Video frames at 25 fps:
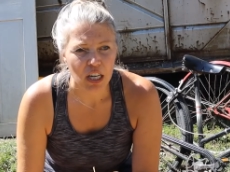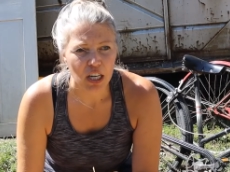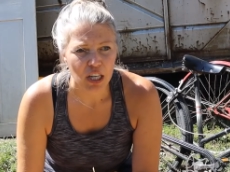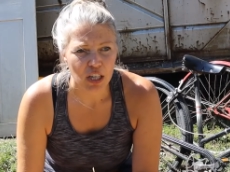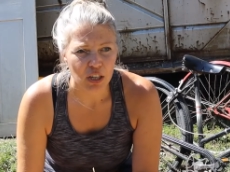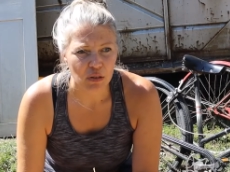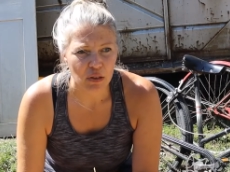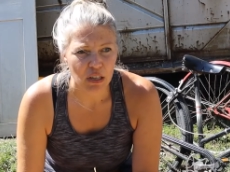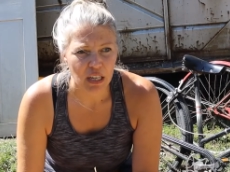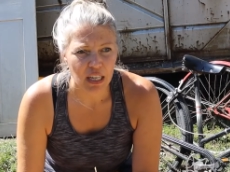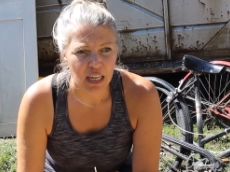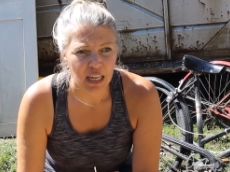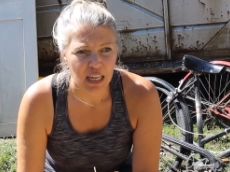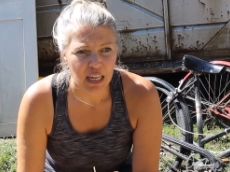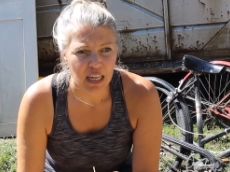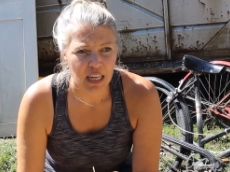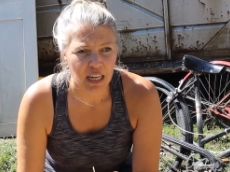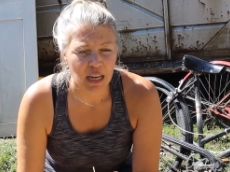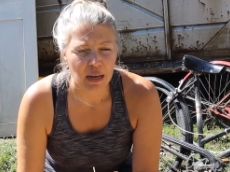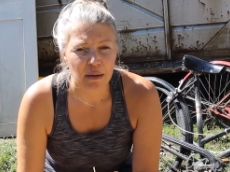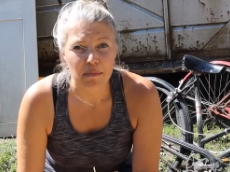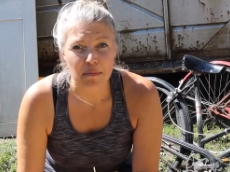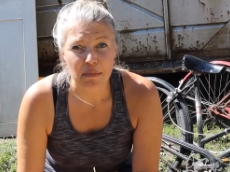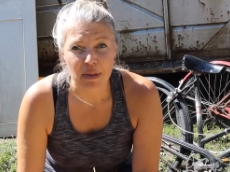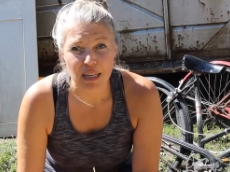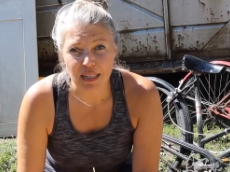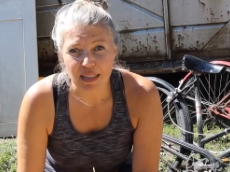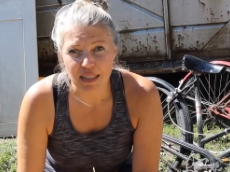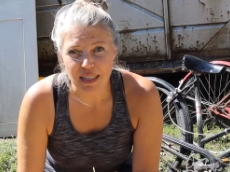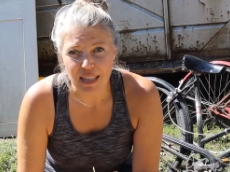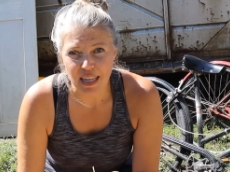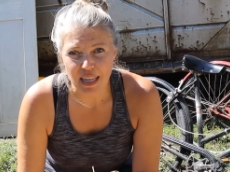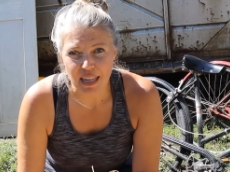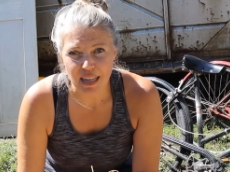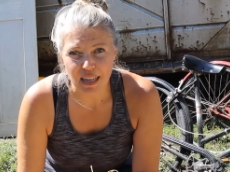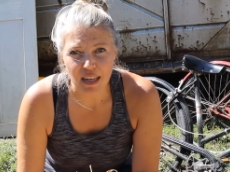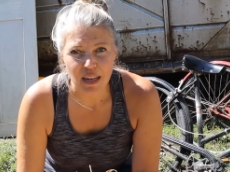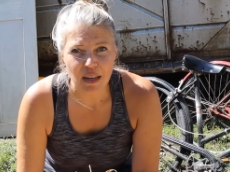You can mince
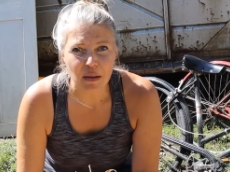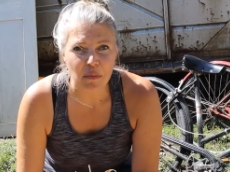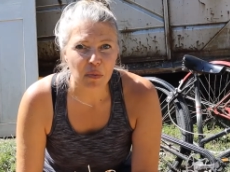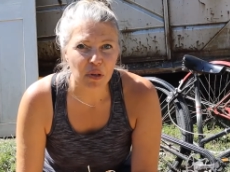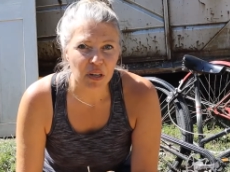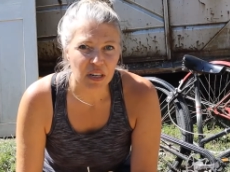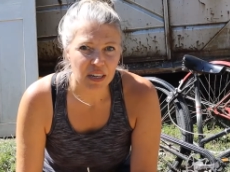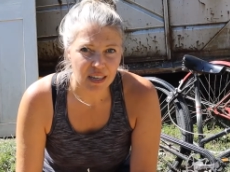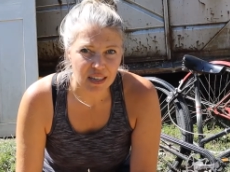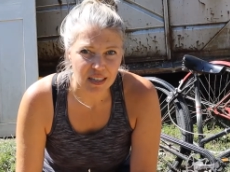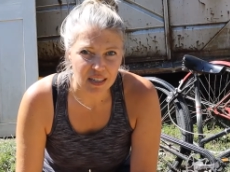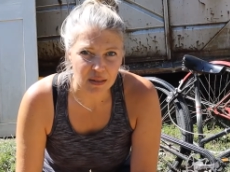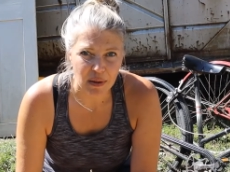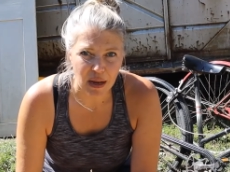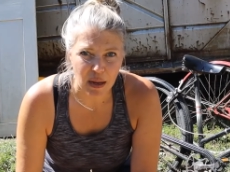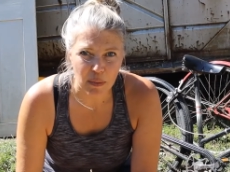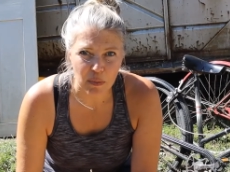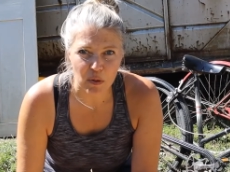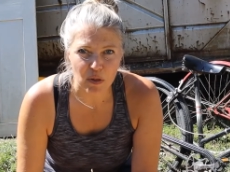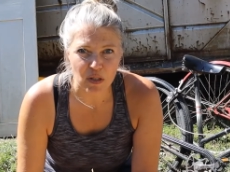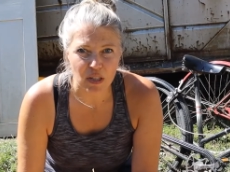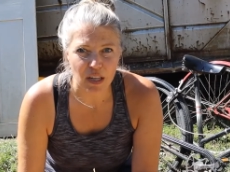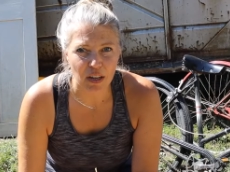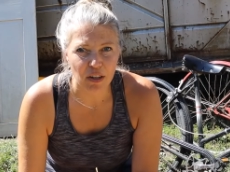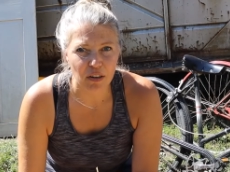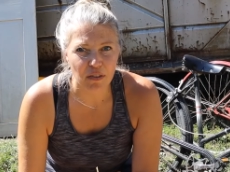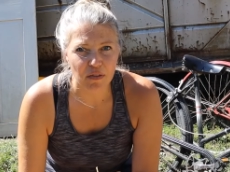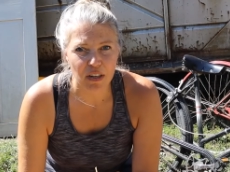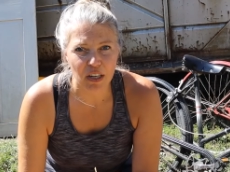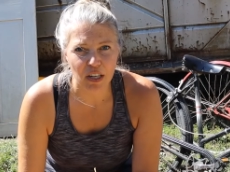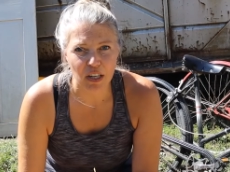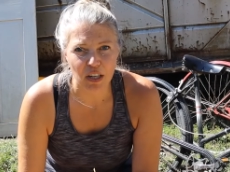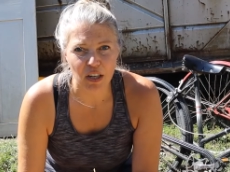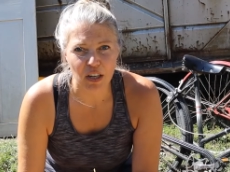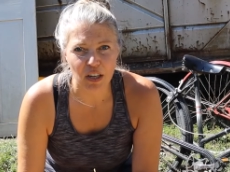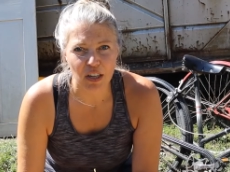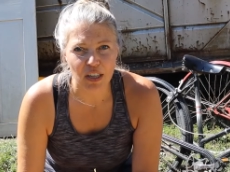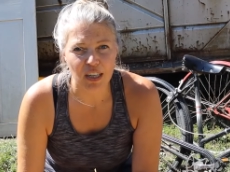it, put it in some apple cider
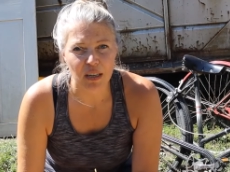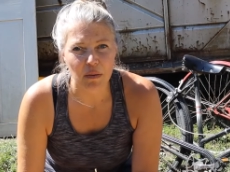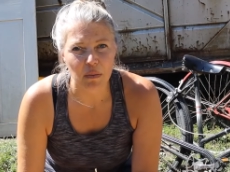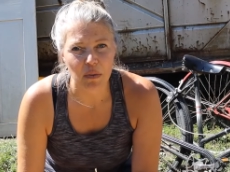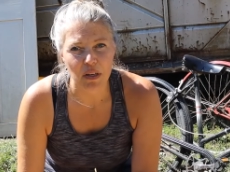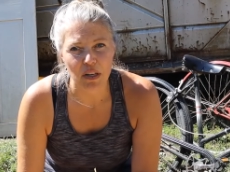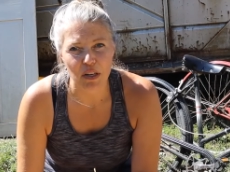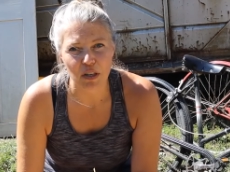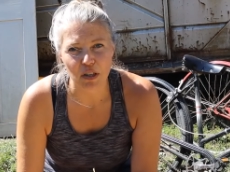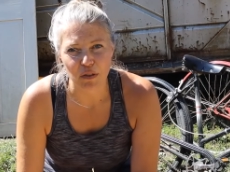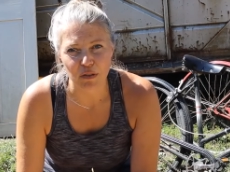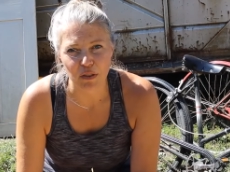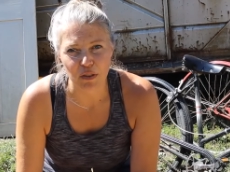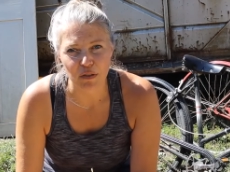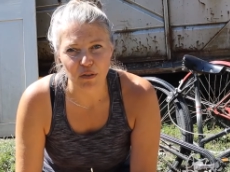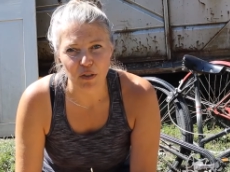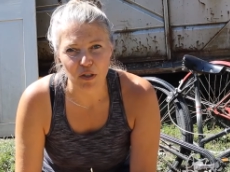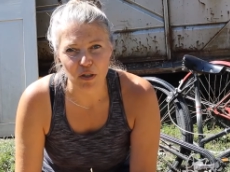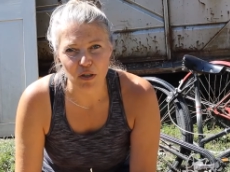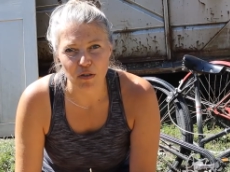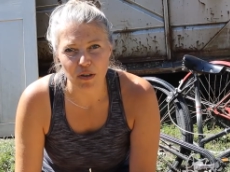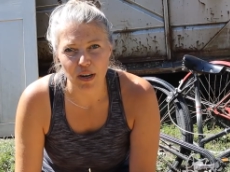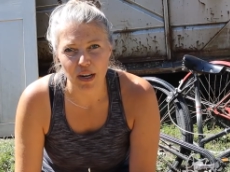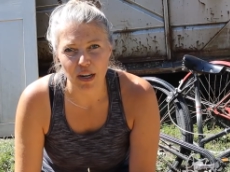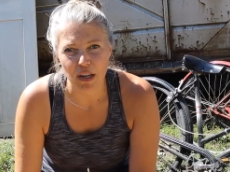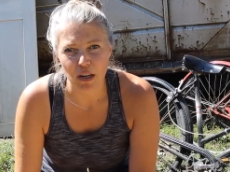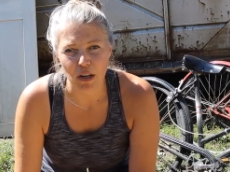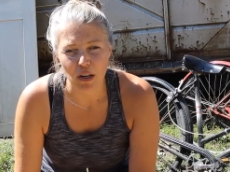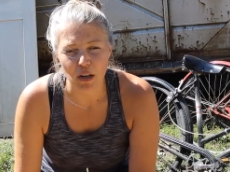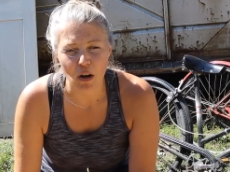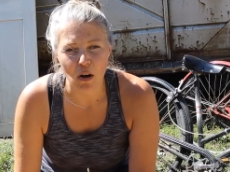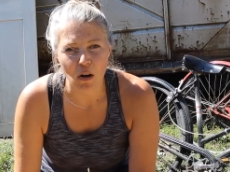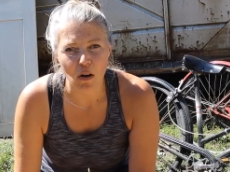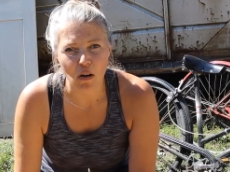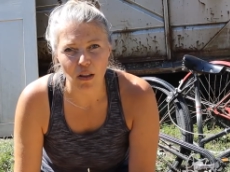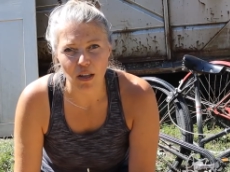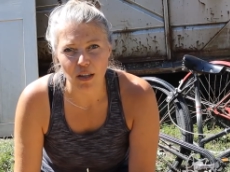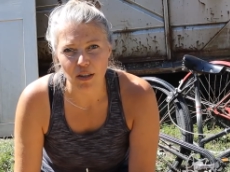vinegar, keep it in your refrigerator
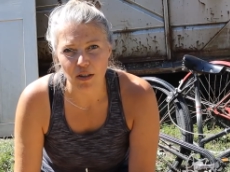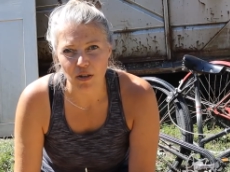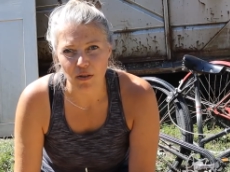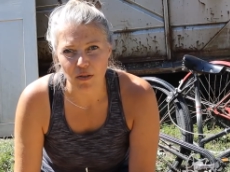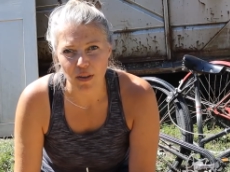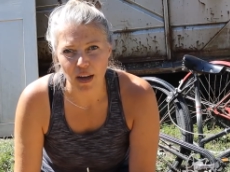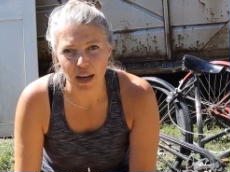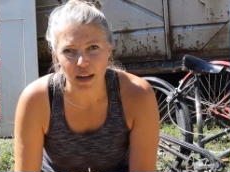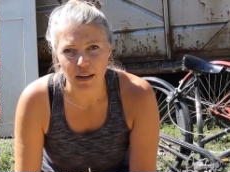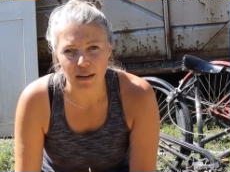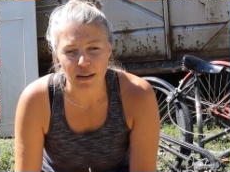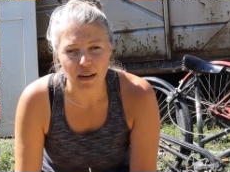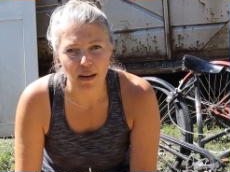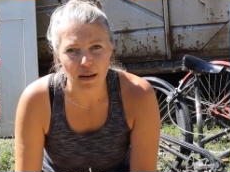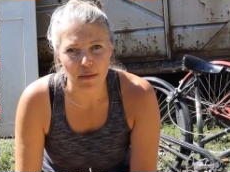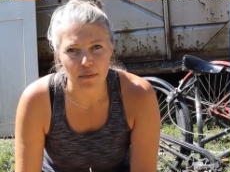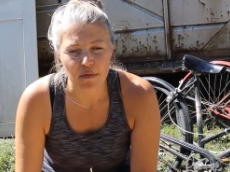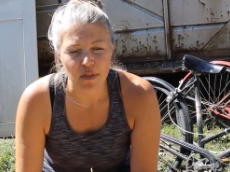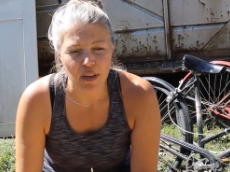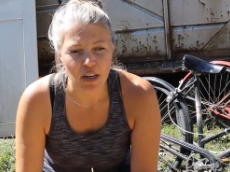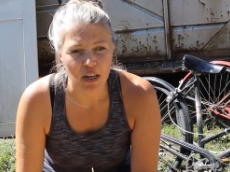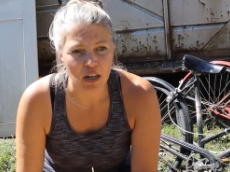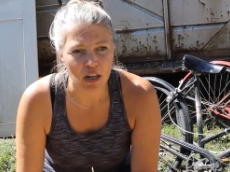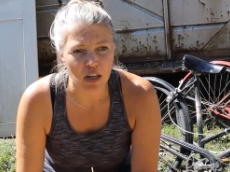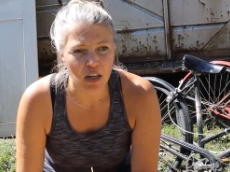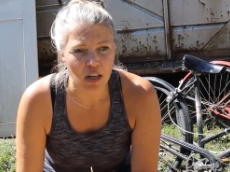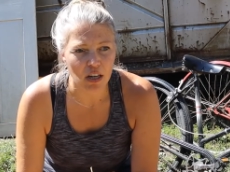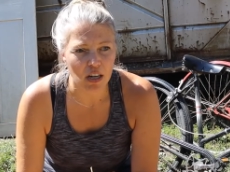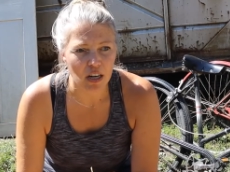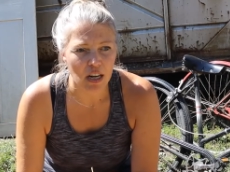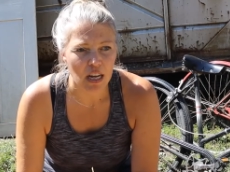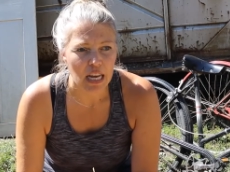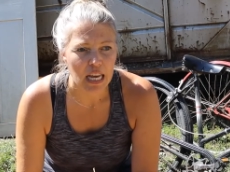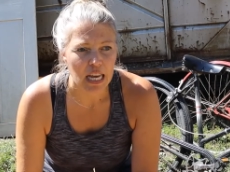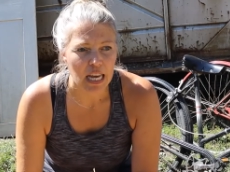all under that um, vinegar.